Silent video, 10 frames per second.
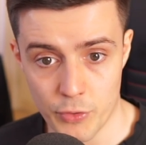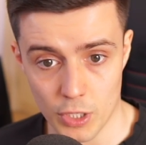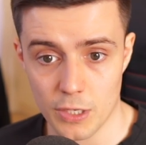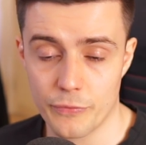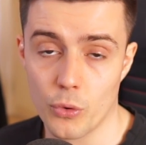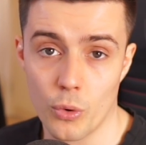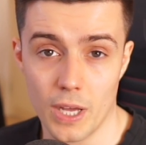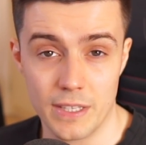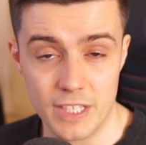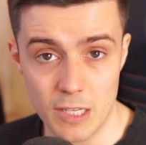you're looking for
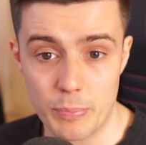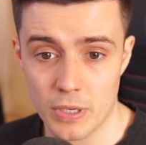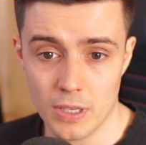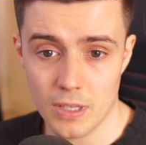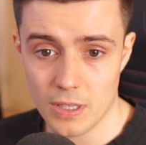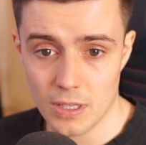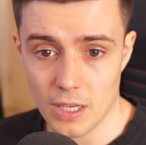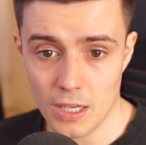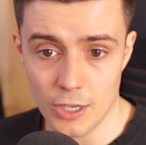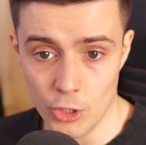a deep
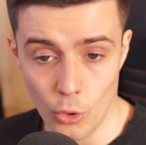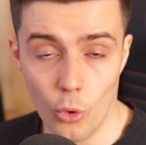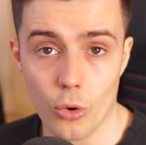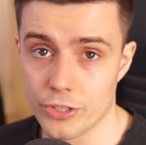lore